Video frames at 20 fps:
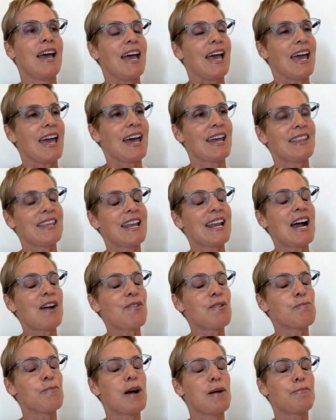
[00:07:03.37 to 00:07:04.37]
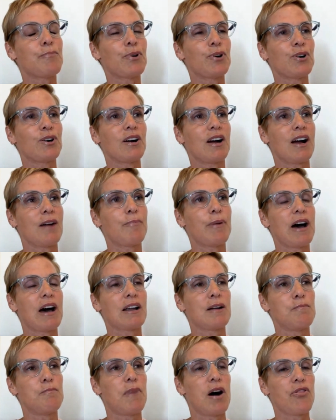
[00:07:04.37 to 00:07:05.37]
And then I remember about
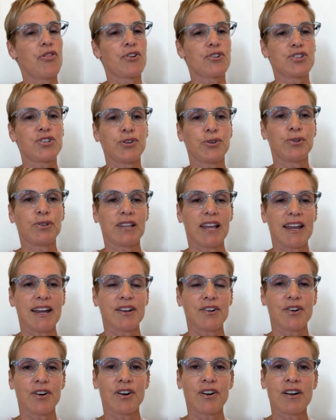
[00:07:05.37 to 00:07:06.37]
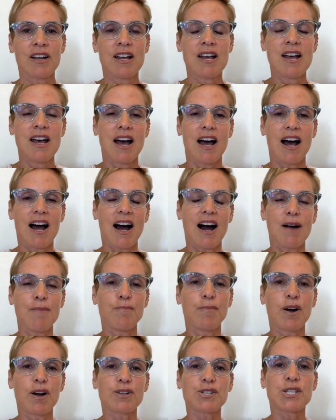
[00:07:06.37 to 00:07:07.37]
a month or two later,
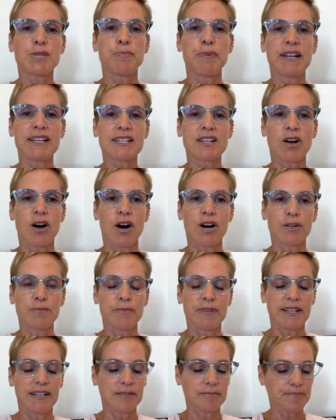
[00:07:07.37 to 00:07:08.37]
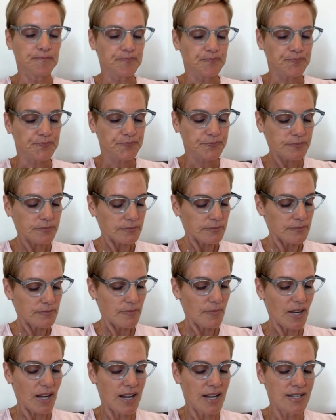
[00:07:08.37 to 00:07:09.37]
Mark Spitz called me
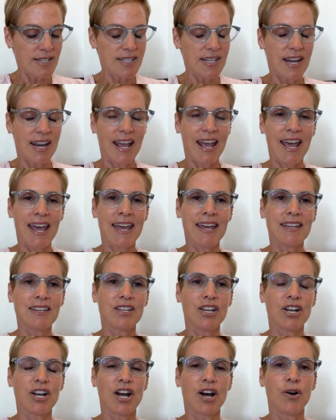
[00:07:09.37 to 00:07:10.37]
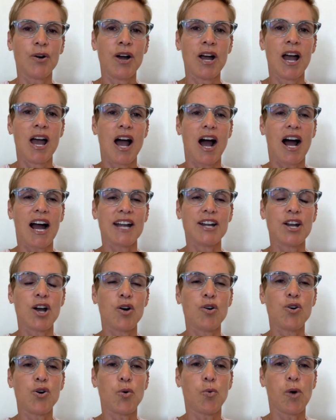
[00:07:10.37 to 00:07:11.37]
and said, hey, you know, I know
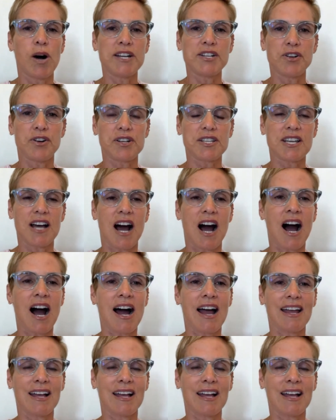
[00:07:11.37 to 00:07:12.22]
who won your tie.